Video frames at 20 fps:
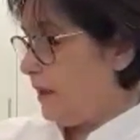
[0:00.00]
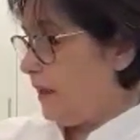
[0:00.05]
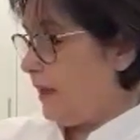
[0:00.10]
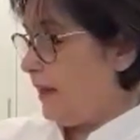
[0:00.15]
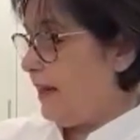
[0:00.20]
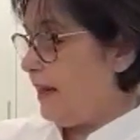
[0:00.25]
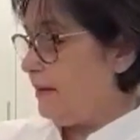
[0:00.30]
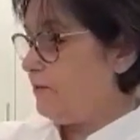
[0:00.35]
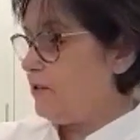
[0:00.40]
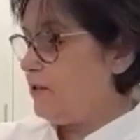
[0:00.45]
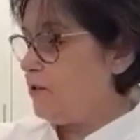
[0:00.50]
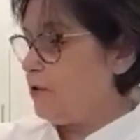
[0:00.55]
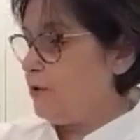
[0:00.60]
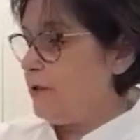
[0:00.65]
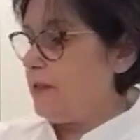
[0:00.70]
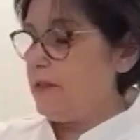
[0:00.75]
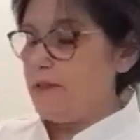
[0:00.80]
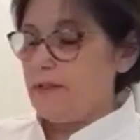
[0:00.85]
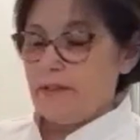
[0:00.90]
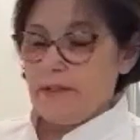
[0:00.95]
And I'm just
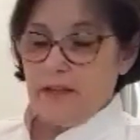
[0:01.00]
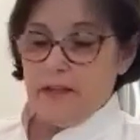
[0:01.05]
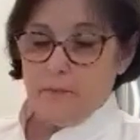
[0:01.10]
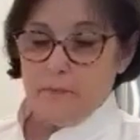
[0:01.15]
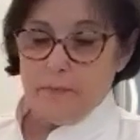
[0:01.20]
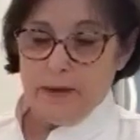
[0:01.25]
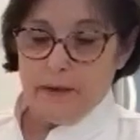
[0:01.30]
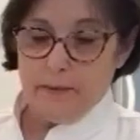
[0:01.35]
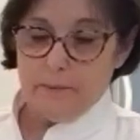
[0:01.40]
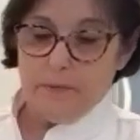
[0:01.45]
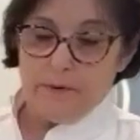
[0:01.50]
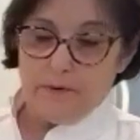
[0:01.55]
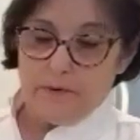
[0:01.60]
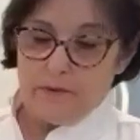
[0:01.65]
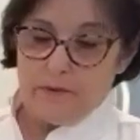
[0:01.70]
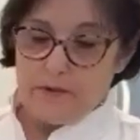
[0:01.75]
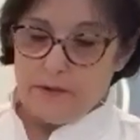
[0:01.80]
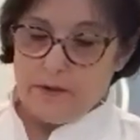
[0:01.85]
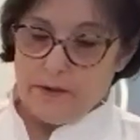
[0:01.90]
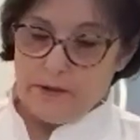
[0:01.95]
doing the same, pepper,
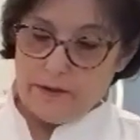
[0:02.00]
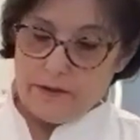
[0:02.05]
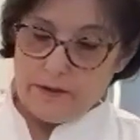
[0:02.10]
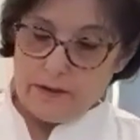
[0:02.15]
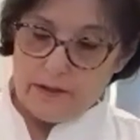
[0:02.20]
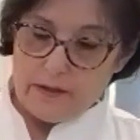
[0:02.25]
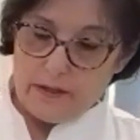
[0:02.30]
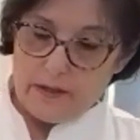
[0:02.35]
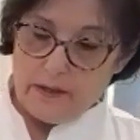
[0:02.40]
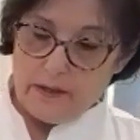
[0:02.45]
salt.